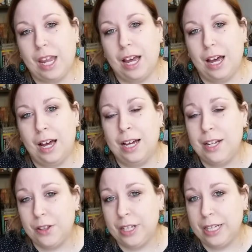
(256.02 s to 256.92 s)

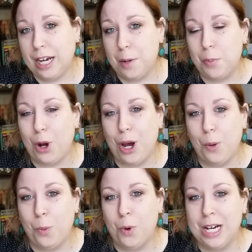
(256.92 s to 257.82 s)
Another thing I brought
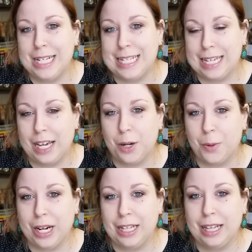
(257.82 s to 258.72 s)
was
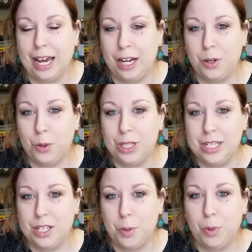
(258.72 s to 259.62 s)
Gatorade. They had told us
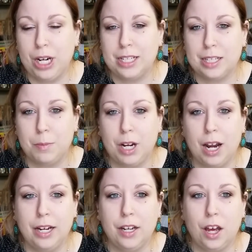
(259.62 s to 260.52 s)
to bring some
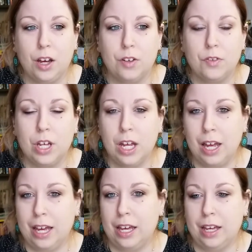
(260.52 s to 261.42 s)
kind of,
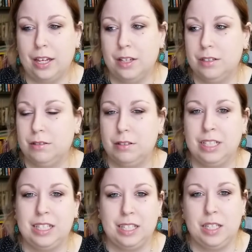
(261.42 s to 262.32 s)

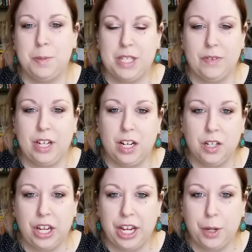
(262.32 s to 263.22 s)
it's a specific kind of
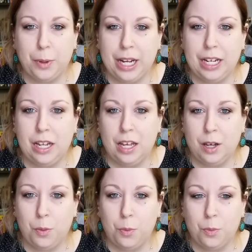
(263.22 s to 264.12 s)
Gatorade,
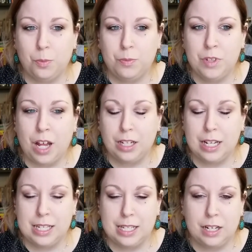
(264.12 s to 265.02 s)
not
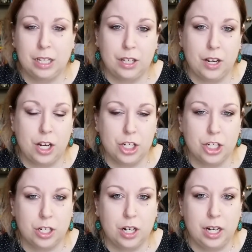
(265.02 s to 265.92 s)
necessarily the
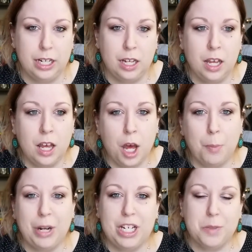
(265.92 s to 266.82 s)
non-sugar kind,
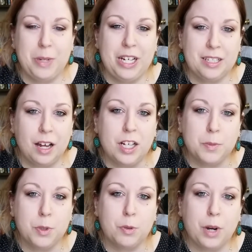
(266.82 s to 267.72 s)
but it's just because the
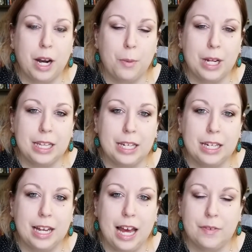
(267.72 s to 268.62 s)
hospital where I went, they
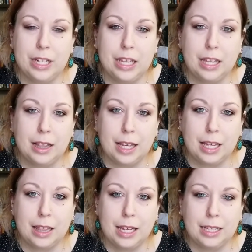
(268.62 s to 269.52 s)
didn't have anything
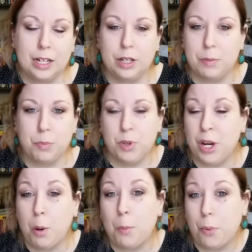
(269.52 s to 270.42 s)
like that. They
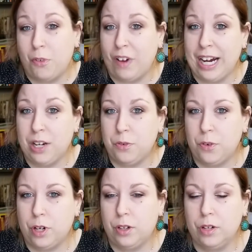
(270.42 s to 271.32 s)
don't provide it
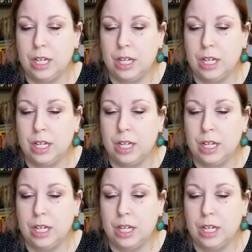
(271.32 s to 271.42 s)
for you.